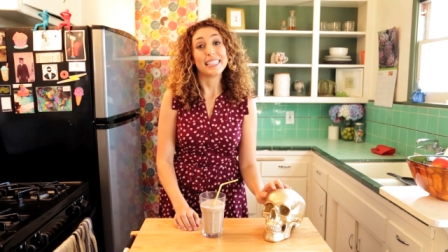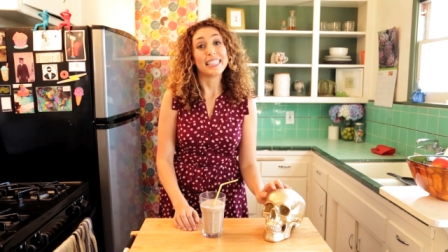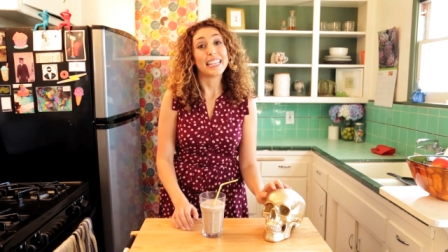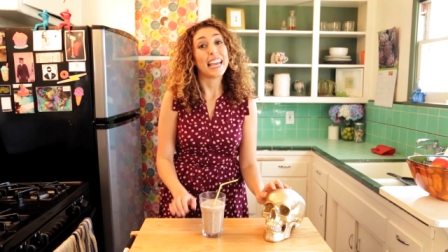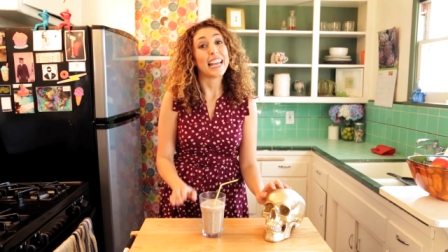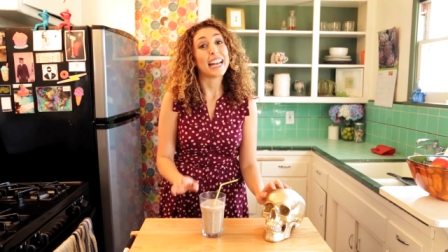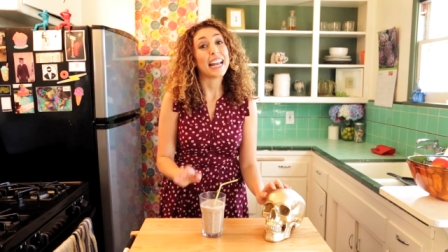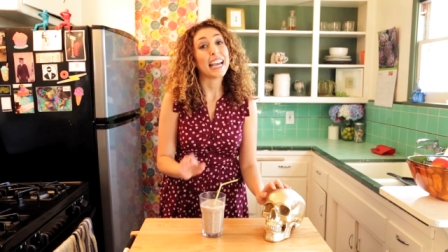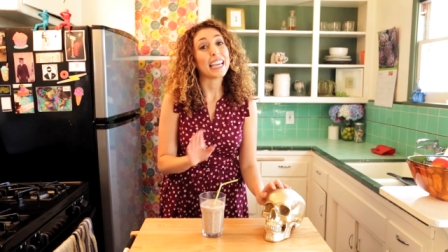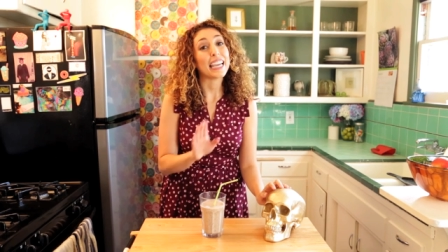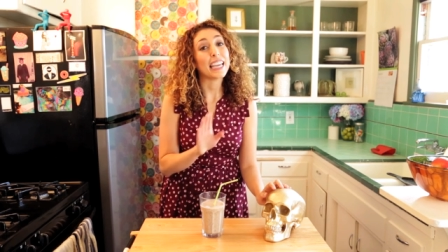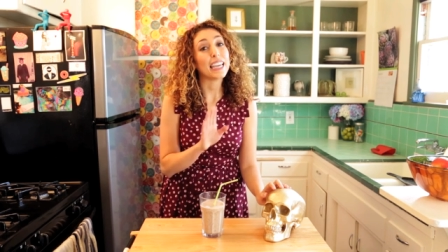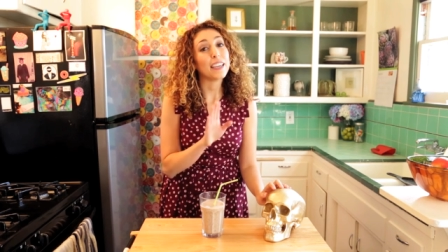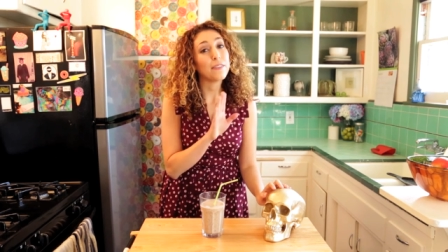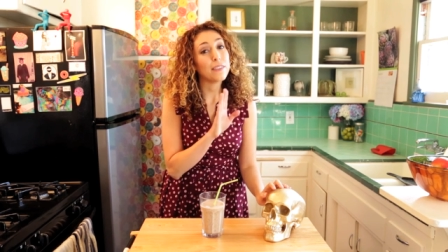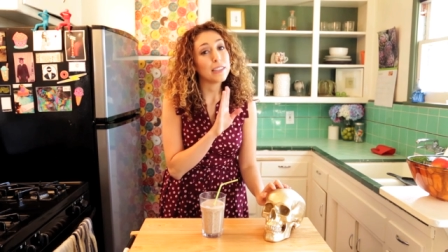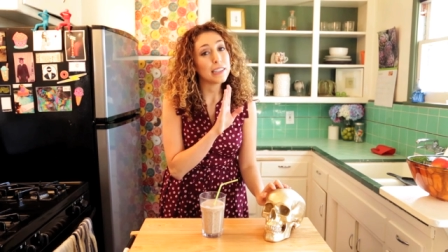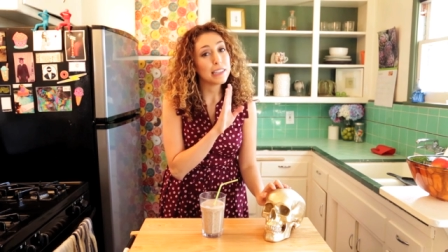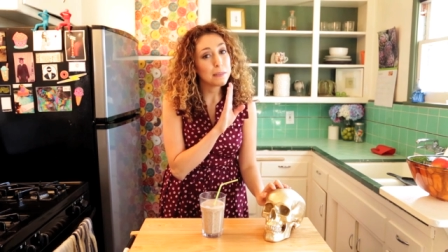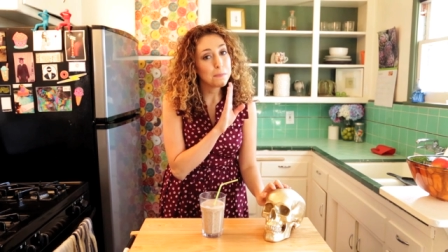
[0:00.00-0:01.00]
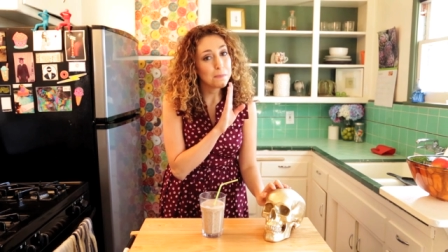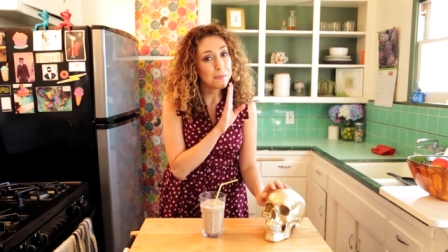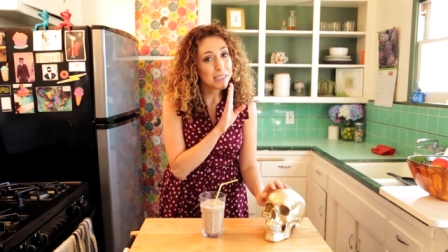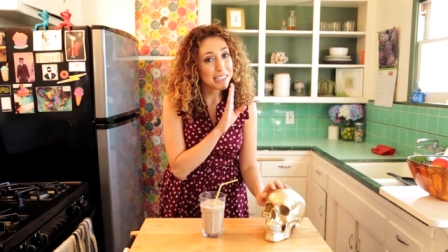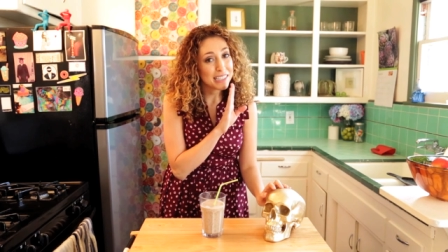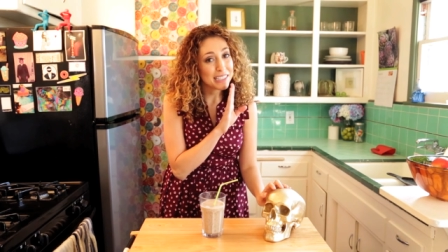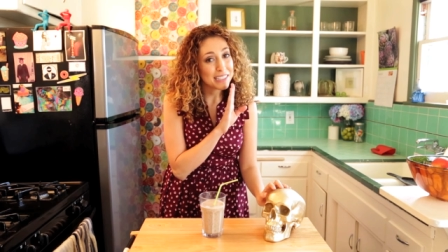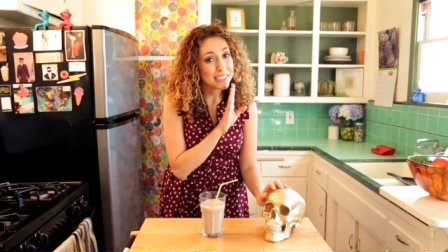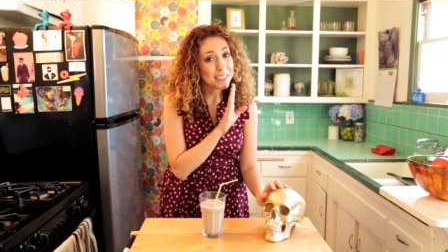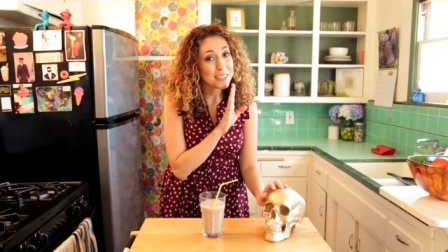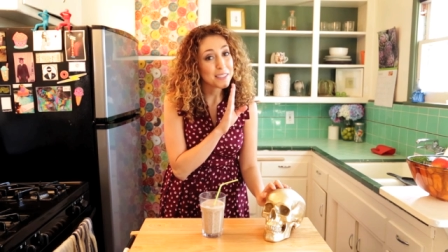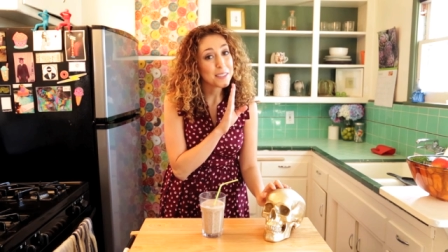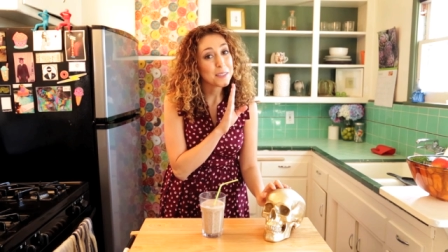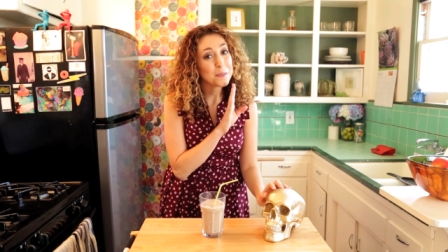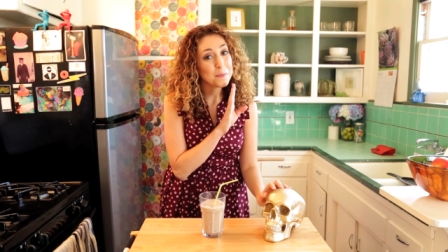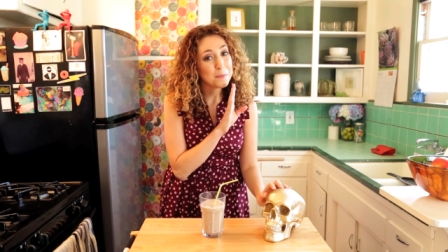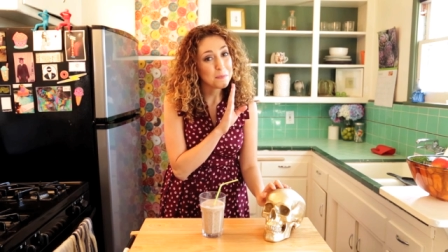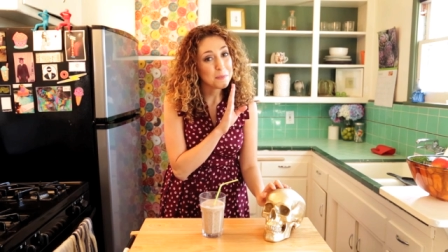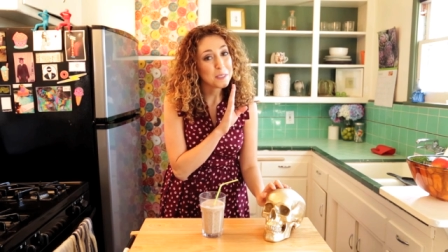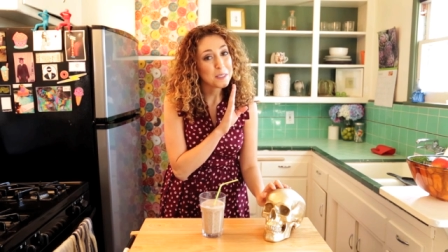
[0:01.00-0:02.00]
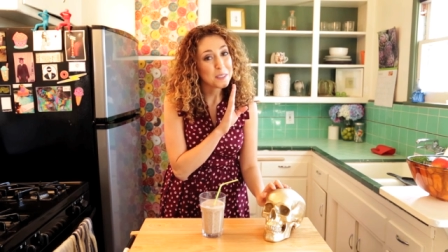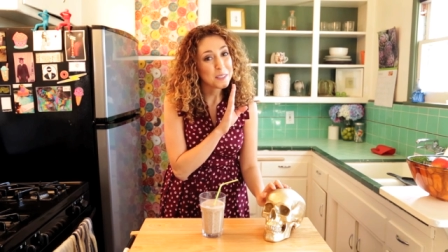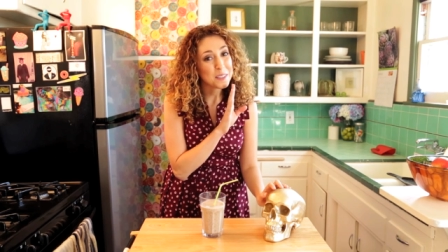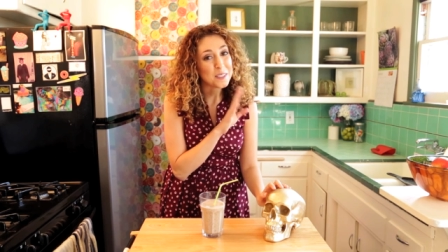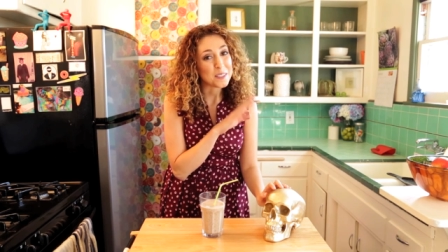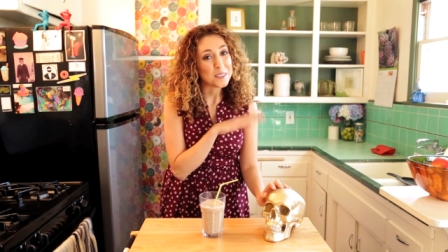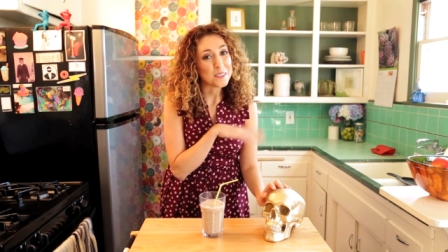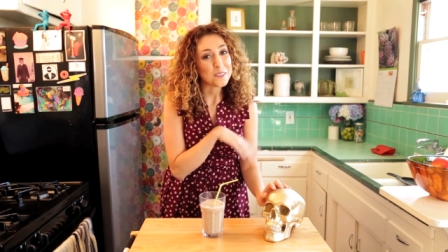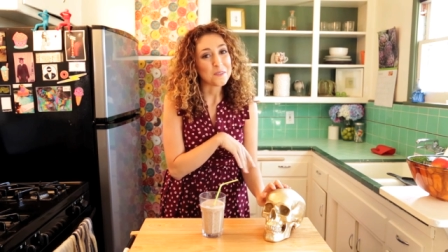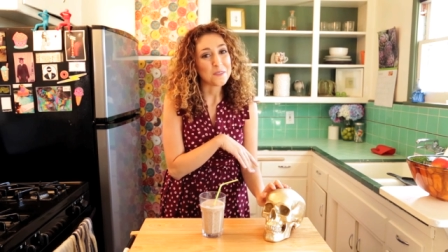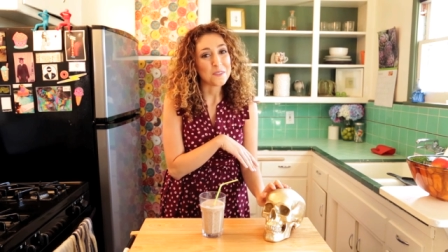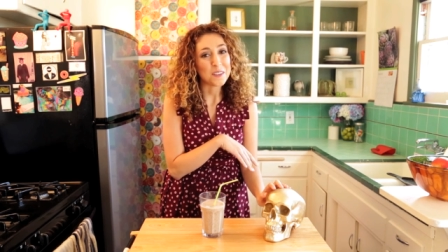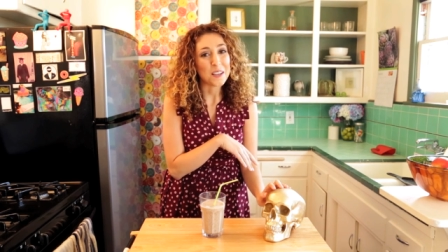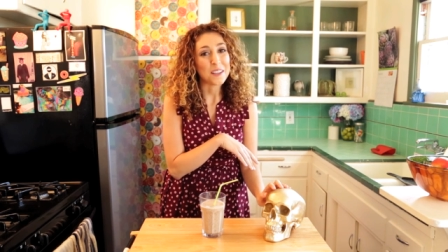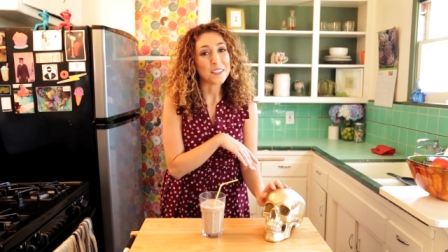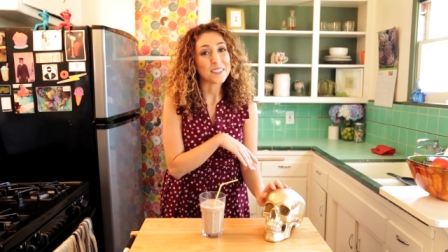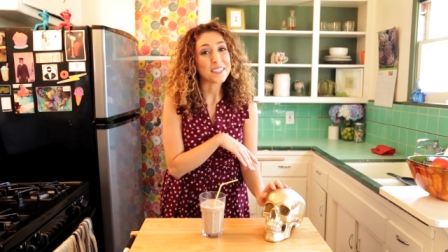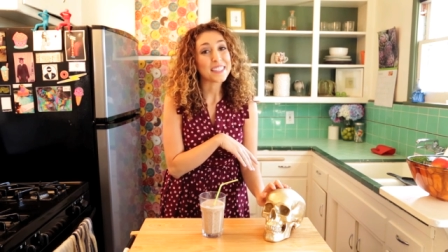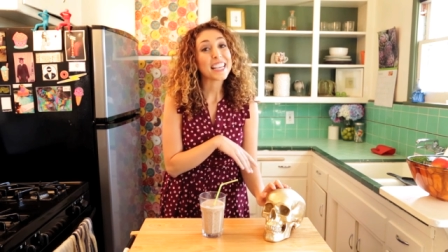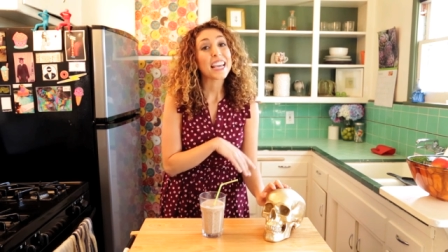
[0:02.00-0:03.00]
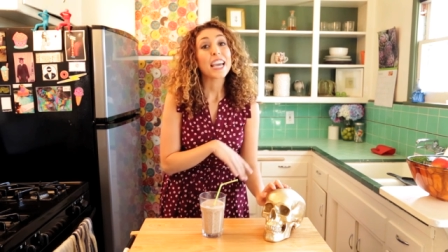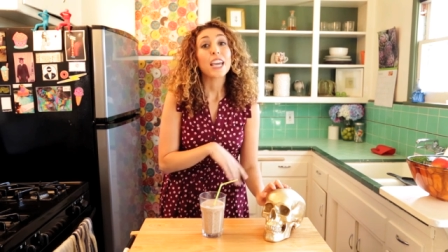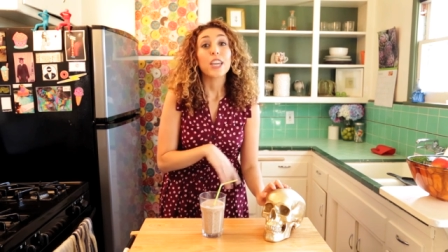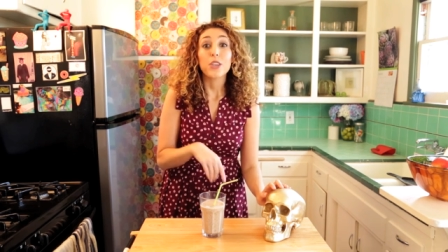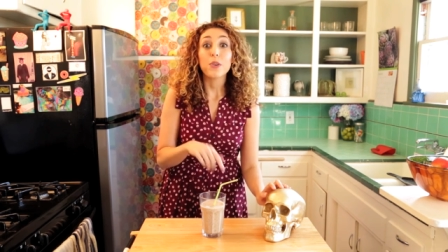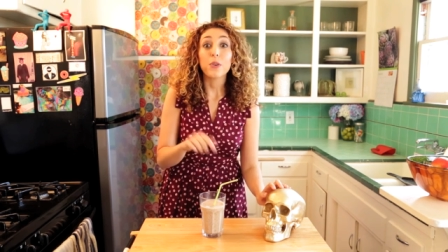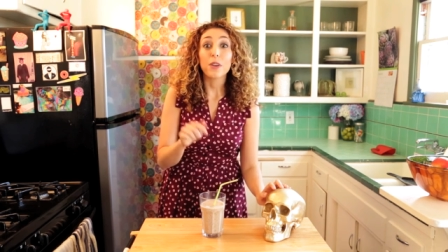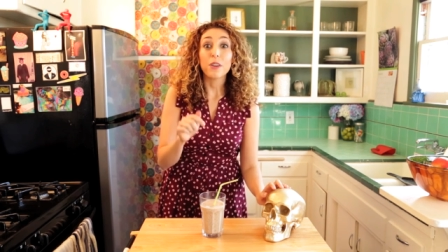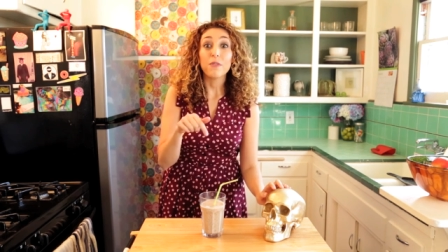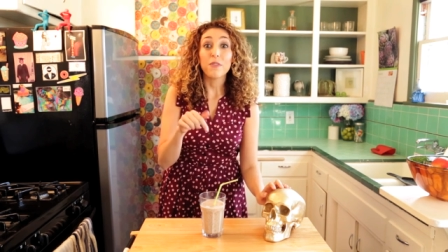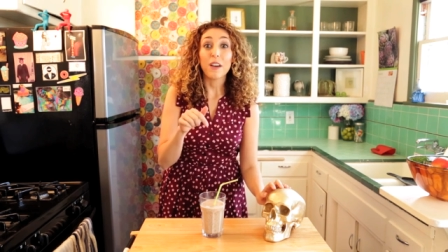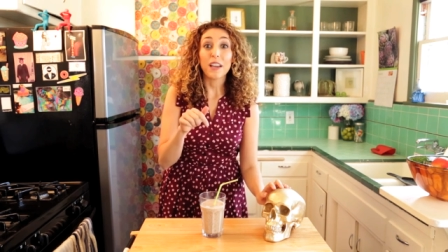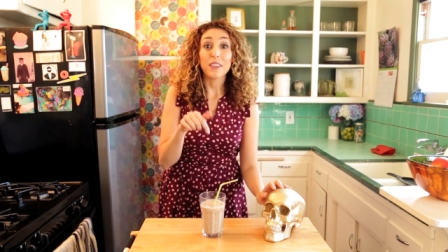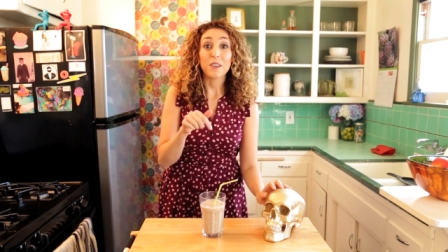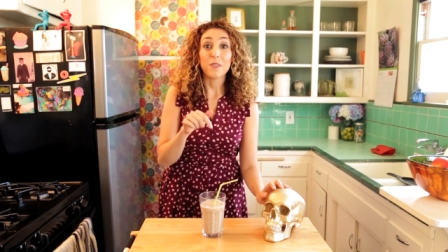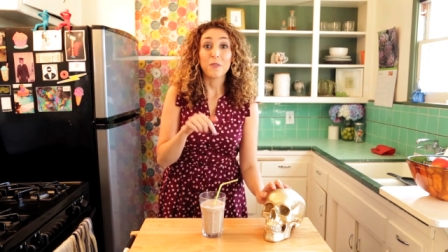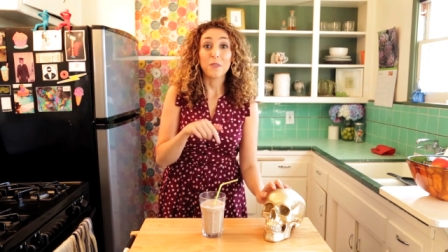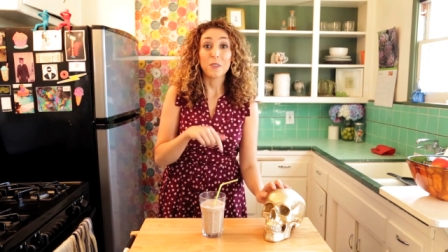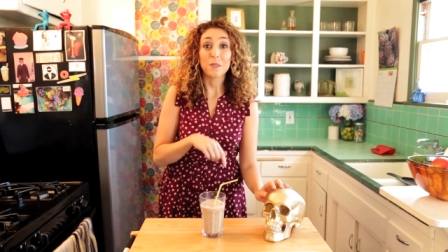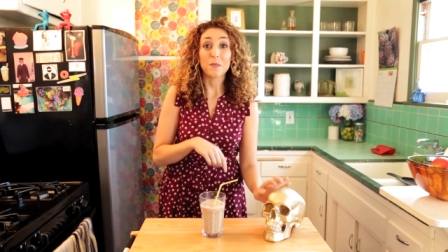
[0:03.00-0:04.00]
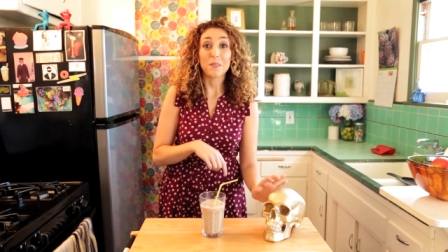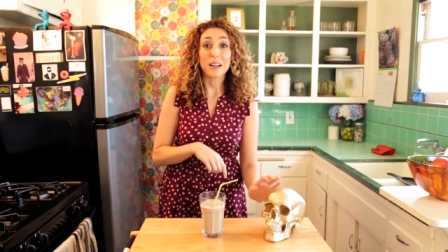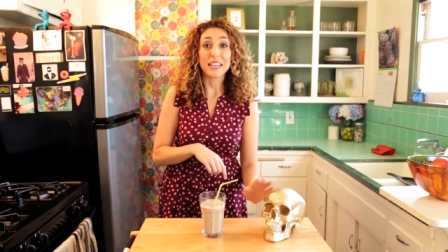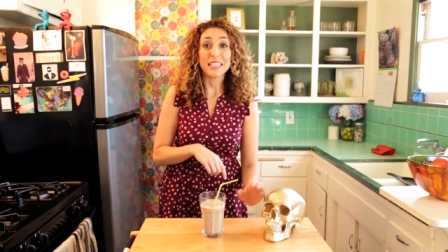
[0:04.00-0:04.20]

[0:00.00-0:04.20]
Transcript: and I even admitted to some personal faults. You can find the full